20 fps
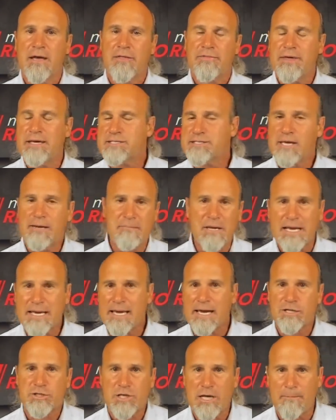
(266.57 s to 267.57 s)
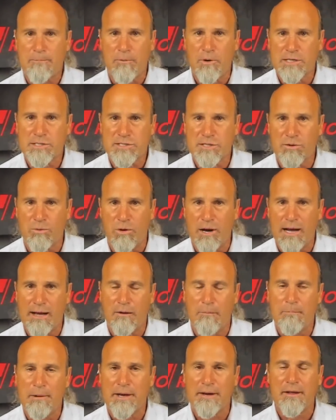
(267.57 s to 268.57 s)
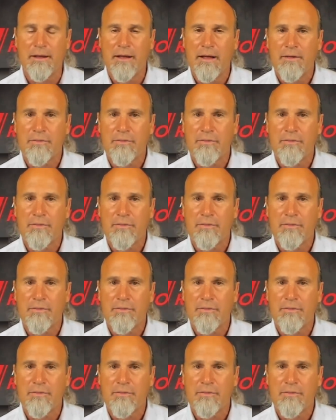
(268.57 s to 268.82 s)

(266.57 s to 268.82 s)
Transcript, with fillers: they seem to catch up once in a while, but